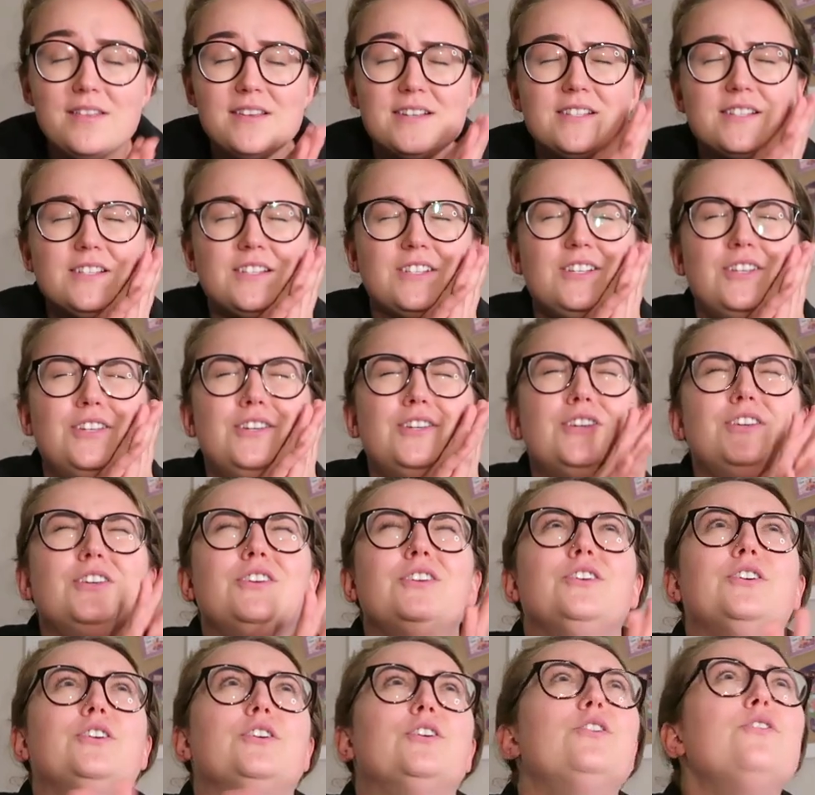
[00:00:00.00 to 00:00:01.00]
this
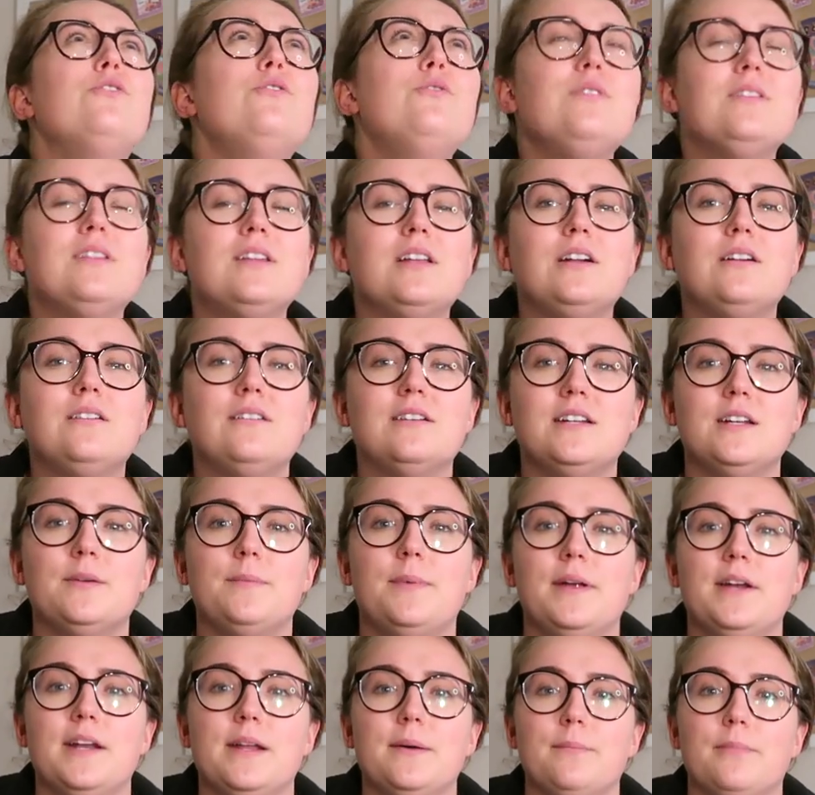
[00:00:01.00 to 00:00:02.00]
cute little
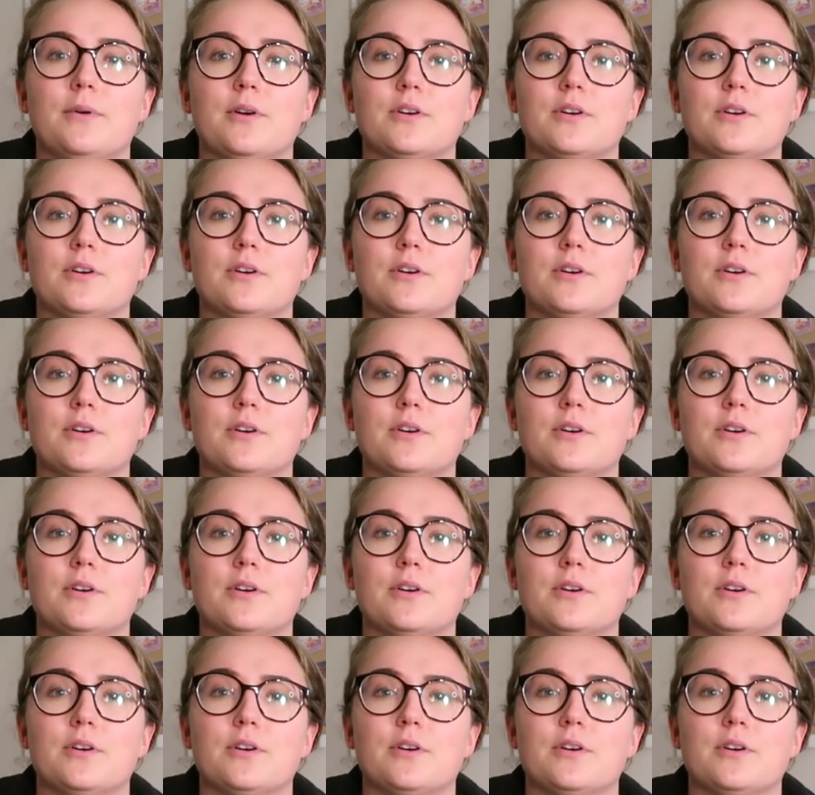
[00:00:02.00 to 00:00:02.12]
independent